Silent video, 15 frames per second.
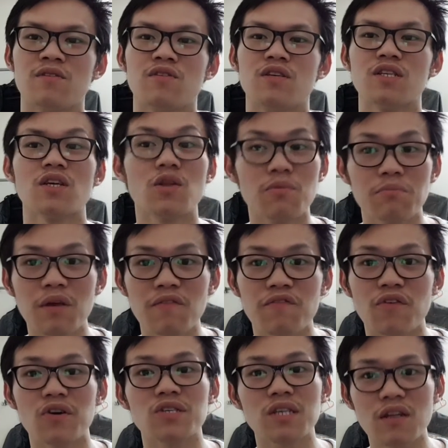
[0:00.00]
Is it a
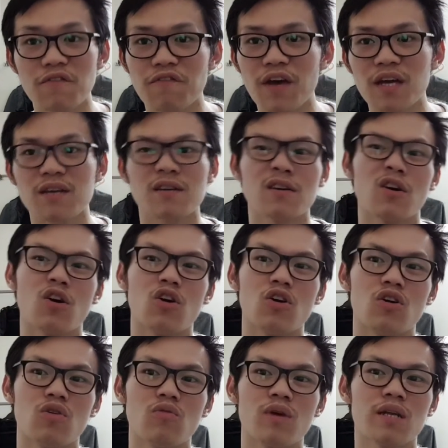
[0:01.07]
myth or is it a fact,
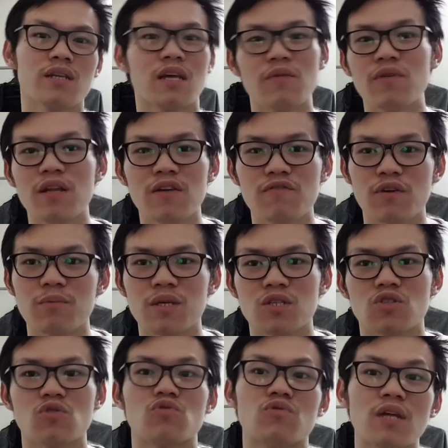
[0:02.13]
or what can we learn from it?
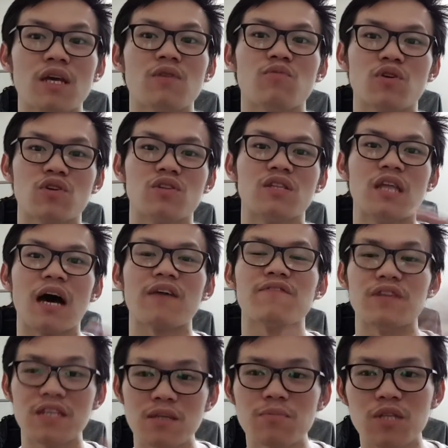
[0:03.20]
So today we're going to dive
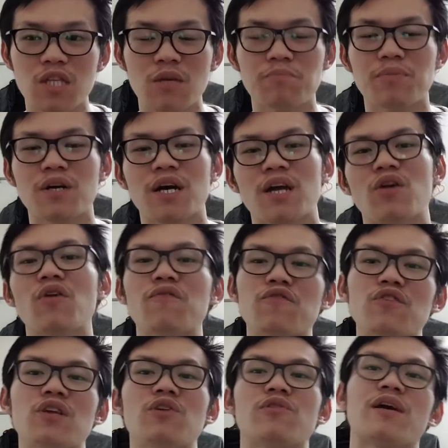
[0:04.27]
a little bit deeper, and
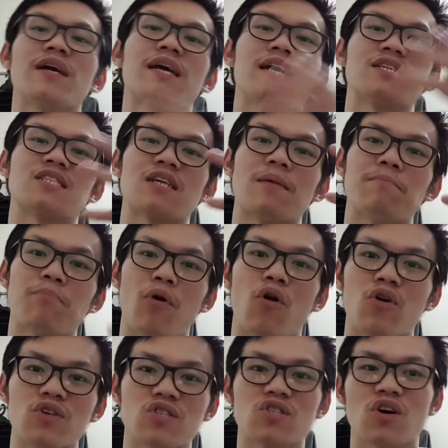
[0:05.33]
hopefully you can get some
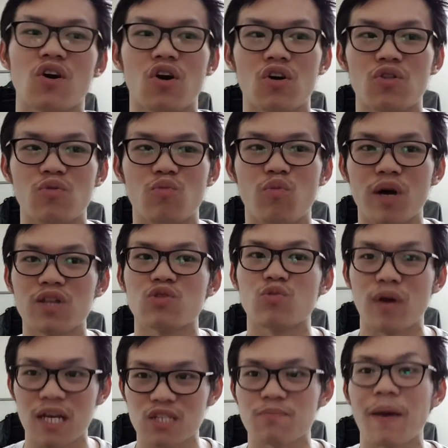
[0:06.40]
points on what
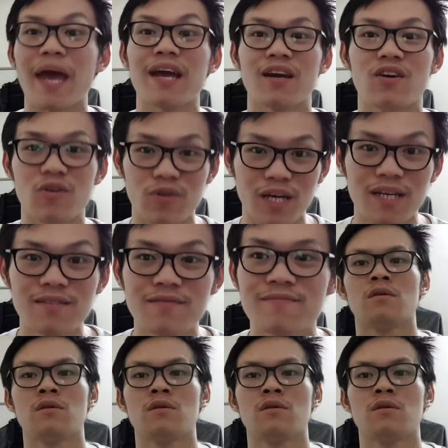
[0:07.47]
to expect, okay?